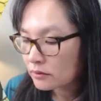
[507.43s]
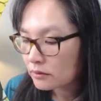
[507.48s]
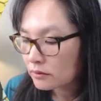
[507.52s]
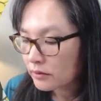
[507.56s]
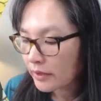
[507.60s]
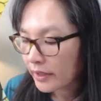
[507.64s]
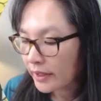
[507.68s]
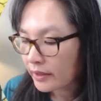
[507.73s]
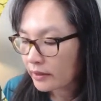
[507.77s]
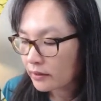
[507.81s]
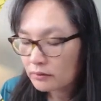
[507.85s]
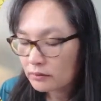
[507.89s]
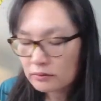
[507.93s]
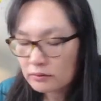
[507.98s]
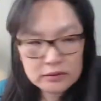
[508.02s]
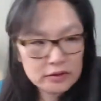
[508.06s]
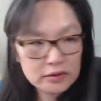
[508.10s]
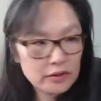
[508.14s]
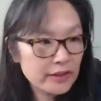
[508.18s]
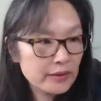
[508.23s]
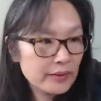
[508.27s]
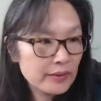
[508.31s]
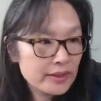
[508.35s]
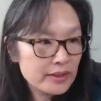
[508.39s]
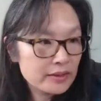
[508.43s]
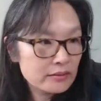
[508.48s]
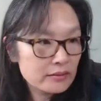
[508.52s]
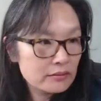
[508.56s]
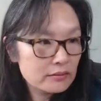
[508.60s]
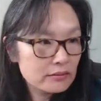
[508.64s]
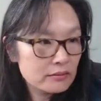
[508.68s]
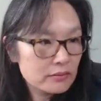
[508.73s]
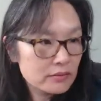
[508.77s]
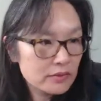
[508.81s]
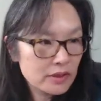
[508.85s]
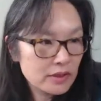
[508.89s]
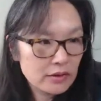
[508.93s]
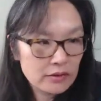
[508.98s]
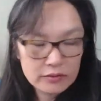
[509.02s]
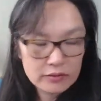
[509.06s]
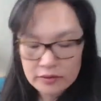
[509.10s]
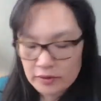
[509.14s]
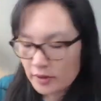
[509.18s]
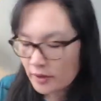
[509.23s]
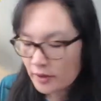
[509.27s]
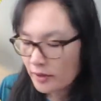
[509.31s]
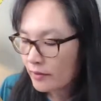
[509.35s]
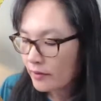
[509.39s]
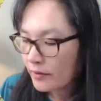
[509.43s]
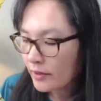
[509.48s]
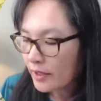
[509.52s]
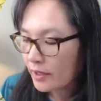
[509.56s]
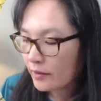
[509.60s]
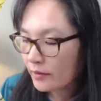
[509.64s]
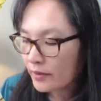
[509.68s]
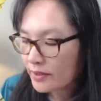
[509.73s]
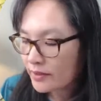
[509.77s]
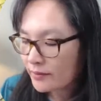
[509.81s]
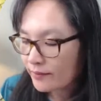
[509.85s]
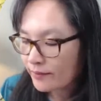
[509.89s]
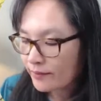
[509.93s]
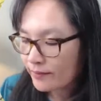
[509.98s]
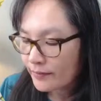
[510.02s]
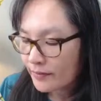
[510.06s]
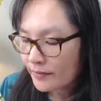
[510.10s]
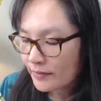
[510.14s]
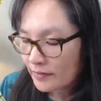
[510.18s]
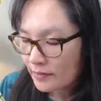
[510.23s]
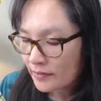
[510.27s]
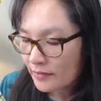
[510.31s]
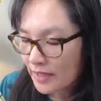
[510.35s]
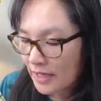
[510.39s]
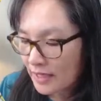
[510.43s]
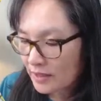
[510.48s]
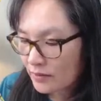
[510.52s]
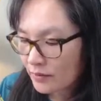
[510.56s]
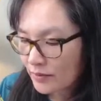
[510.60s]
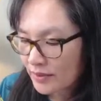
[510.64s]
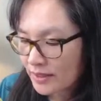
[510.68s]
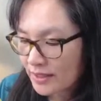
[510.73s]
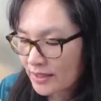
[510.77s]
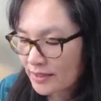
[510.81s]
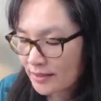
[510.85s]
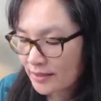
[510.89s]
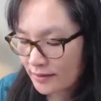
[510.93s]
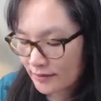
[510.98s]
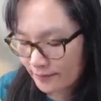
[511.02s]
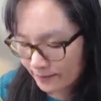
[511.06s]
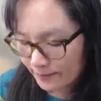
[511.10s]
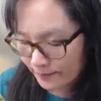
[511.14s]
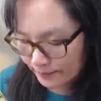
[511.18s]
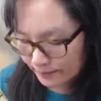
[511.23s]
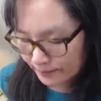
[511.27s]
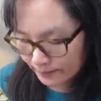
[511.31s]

right. So anyways, that's what this is.